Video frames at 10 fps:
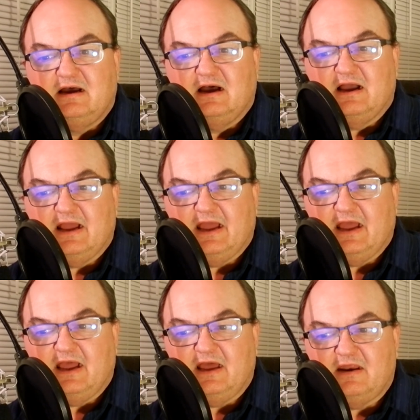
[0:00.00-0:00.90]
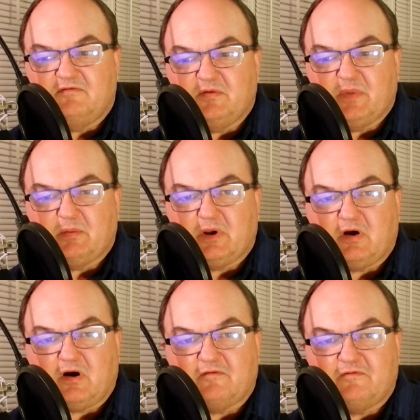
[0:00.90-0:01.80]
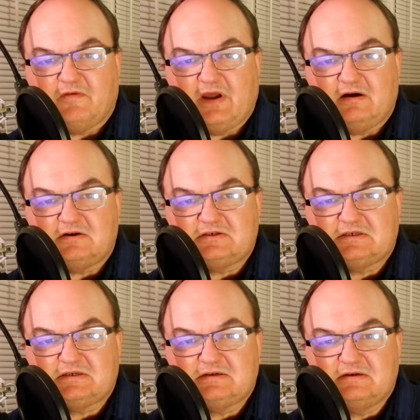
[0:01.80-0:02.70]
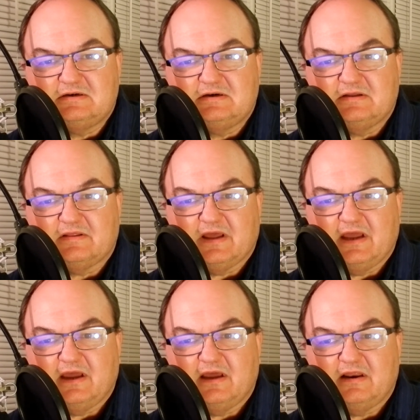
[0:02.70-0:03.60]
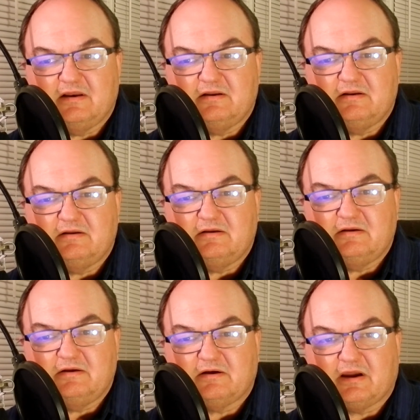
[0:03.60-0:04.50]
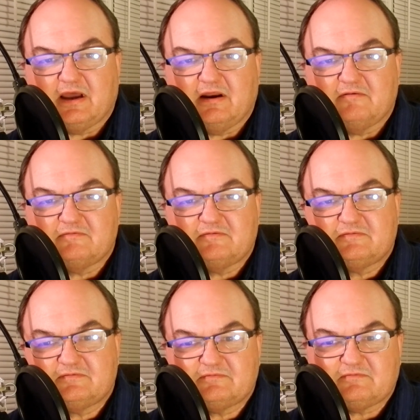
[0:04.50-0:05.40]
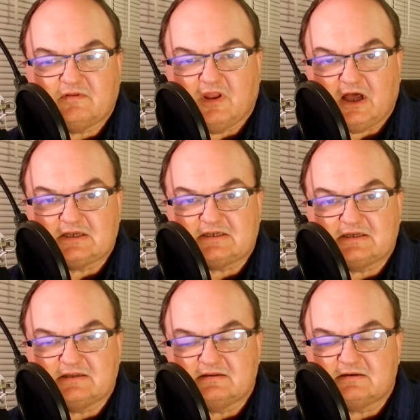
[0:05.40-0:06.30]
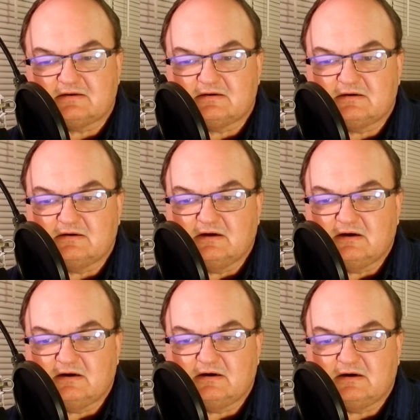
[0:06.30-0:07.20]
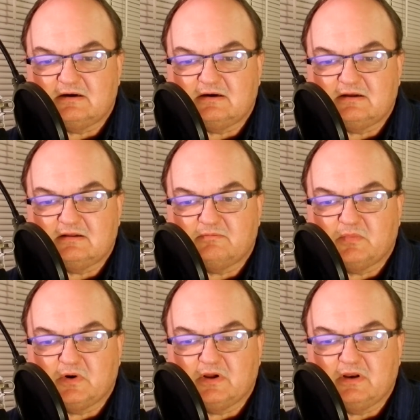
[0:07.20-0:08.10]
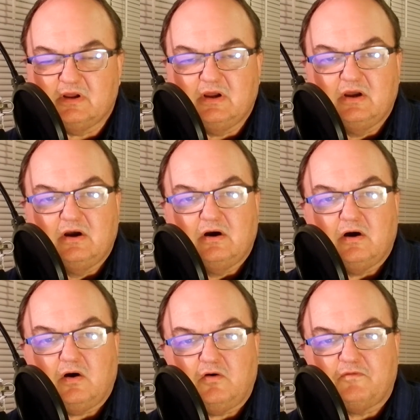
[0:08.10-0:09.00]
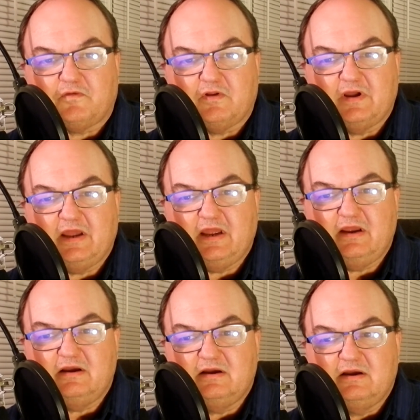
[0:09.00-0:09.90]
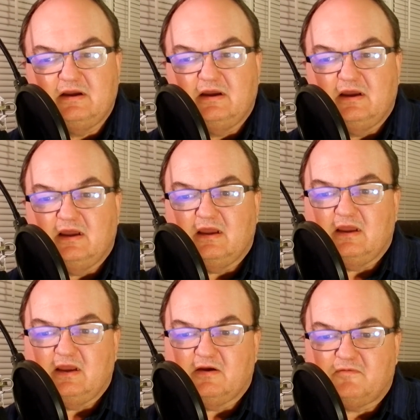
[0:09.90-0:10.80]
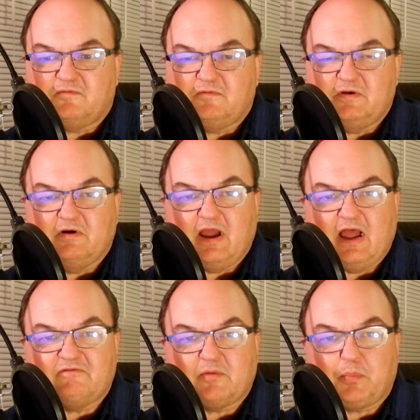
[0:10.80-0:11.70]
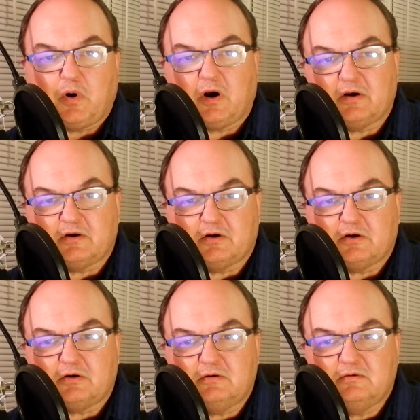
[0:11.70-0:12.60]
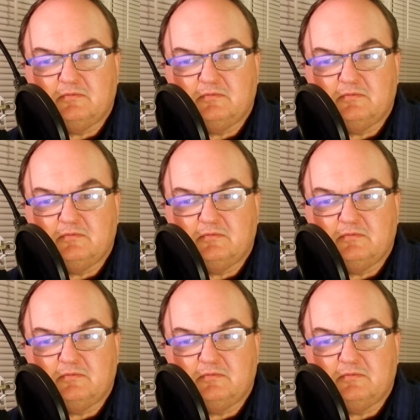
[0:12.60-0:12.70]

And if your memory card fails, then you kind of lost it. But hopefully, if you have a partner,